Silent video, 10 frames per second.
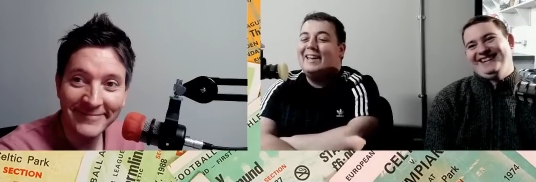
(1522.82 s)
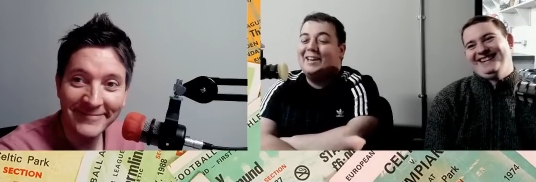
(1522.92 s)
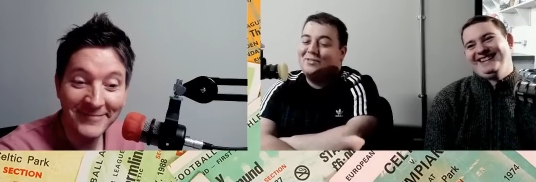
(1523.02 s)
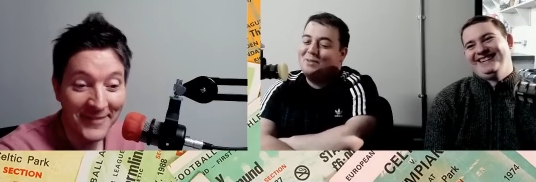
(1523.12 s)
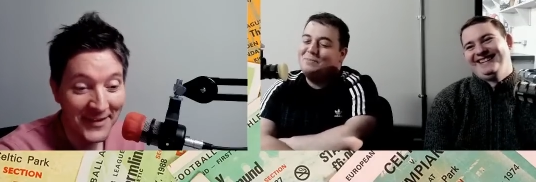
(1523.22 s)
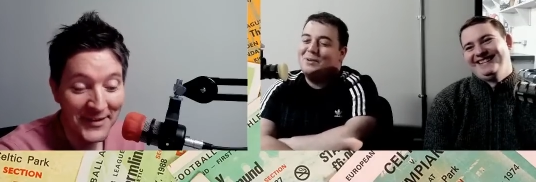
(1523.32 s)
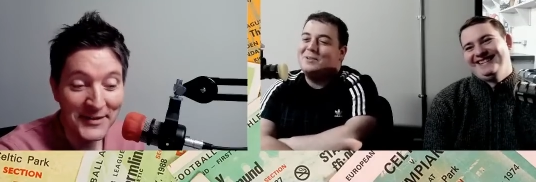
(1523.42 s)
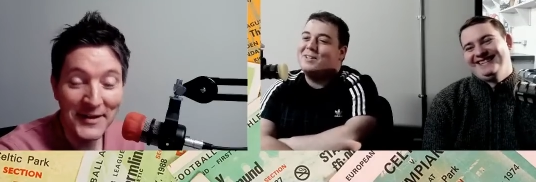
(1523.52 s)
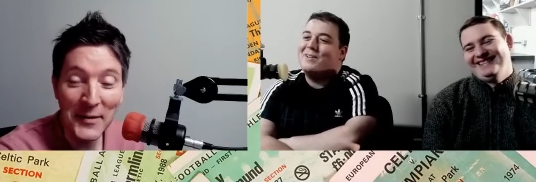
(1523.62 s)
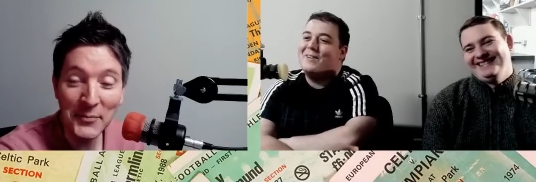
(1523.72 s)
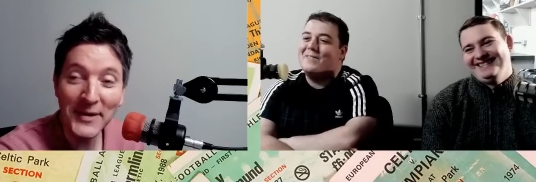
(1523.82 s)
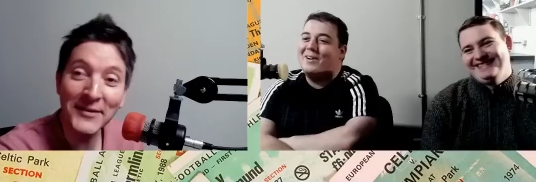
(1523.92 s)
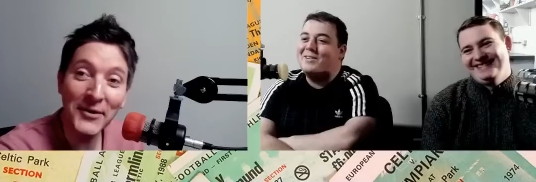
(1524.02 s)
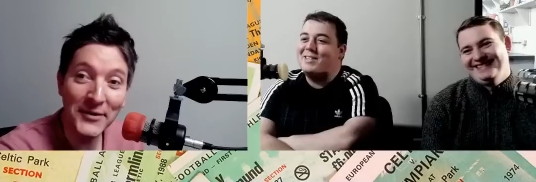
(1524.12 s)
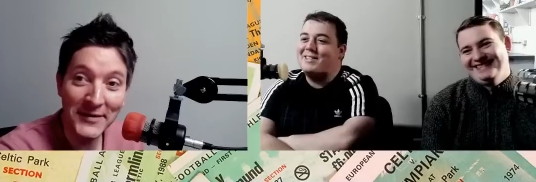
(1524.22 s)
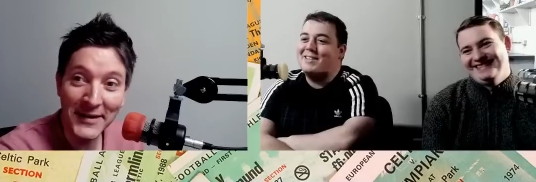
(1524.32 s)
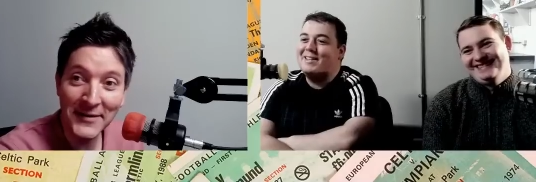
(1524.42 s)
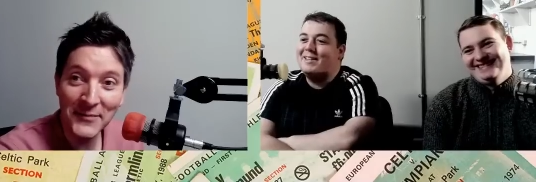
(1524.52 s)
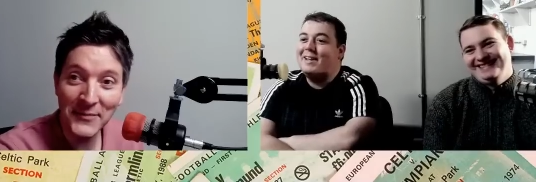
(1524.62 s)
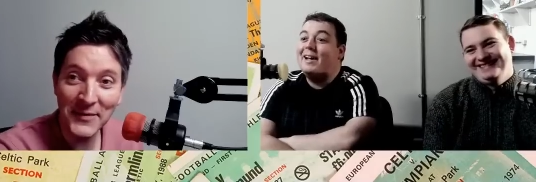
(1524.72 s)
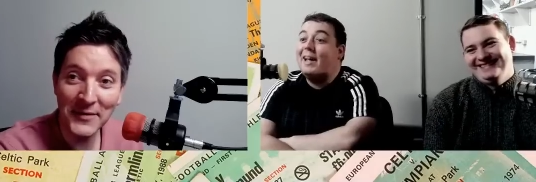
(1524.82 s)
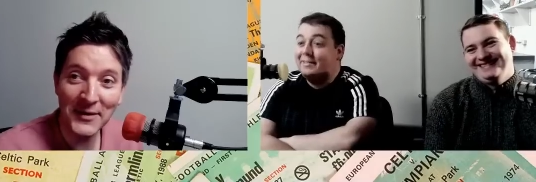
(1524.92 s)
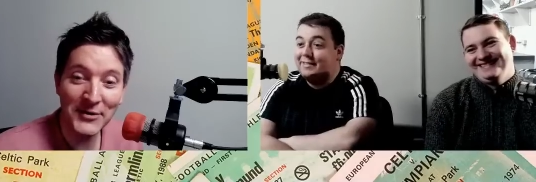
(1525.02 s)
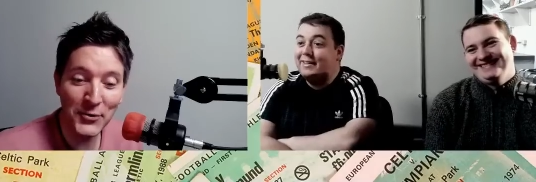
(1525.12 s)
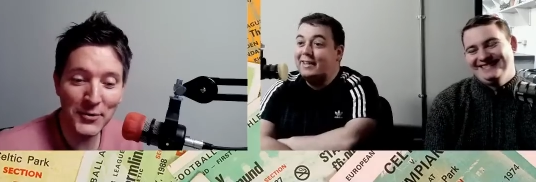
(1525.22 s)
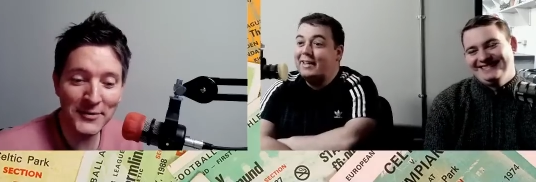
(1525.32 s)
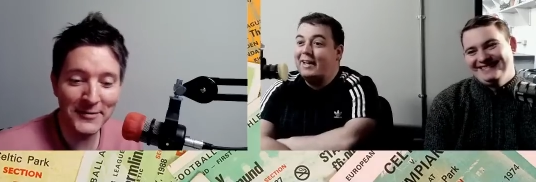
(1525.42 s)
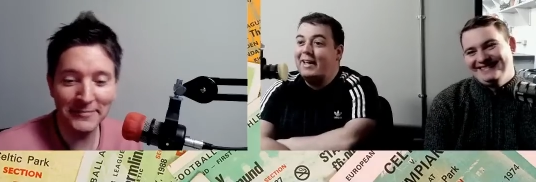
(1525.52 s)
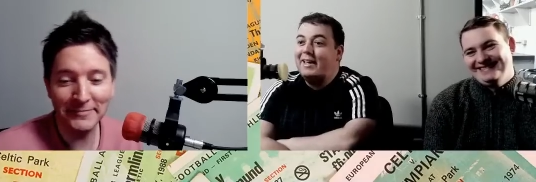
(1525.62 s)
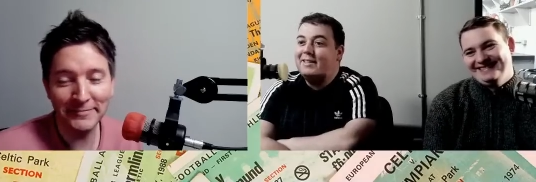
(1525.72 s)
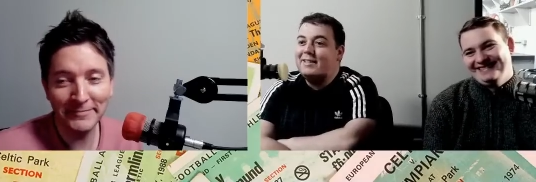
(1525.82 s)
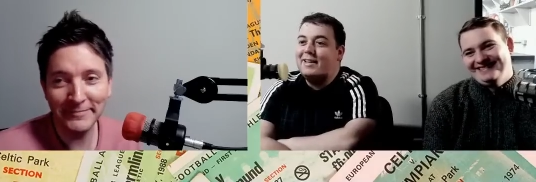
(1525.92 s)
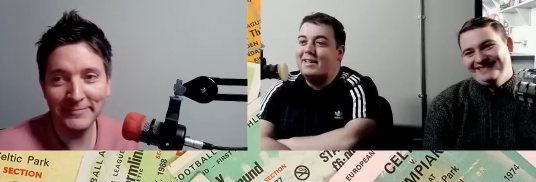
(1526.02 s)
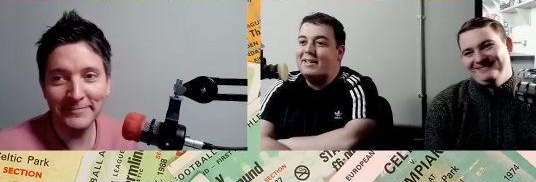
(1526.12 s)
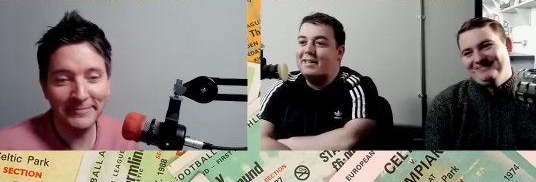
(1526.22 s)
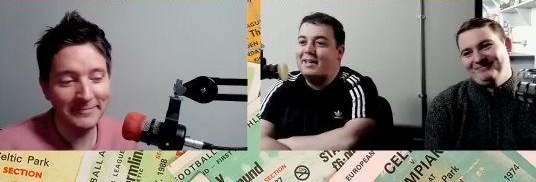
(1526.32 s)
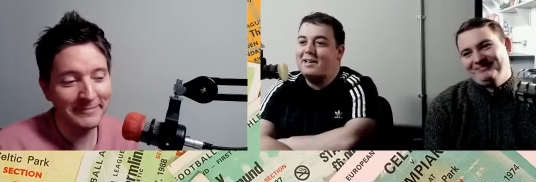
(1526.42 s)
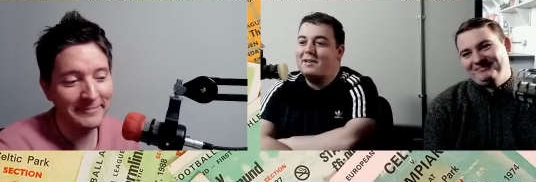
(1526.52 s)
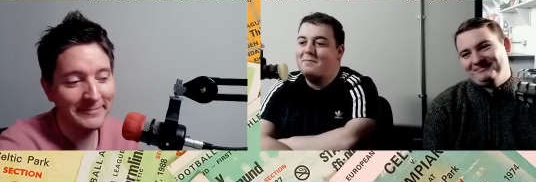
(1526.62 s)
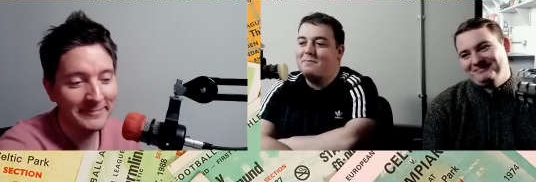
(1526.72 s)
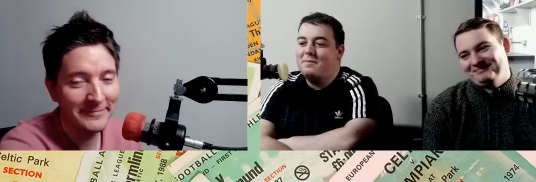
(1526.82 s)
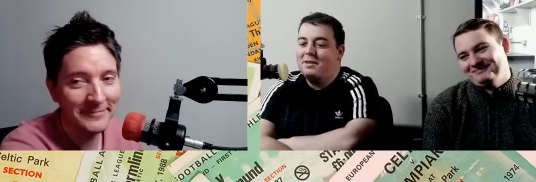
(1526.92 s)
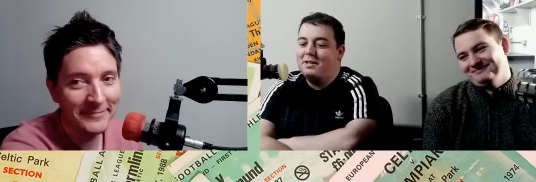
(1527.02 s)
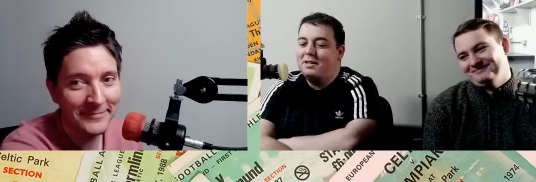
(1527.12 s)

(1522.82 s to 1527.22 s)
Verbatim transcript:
Speaker 1: yeah, Frim Listen, comes out and Ralston's in. He ah, scored. I heard, yeah. Um,